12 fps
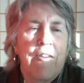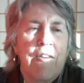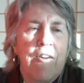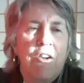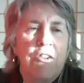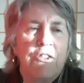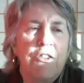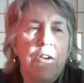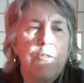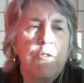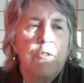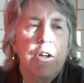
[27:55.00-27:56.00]
Our
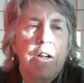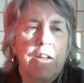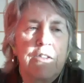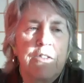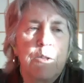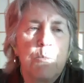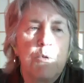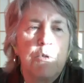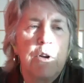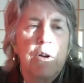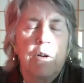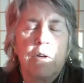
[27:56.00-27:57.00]
suffering, as the
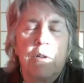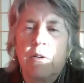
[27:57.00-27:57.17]
Buddha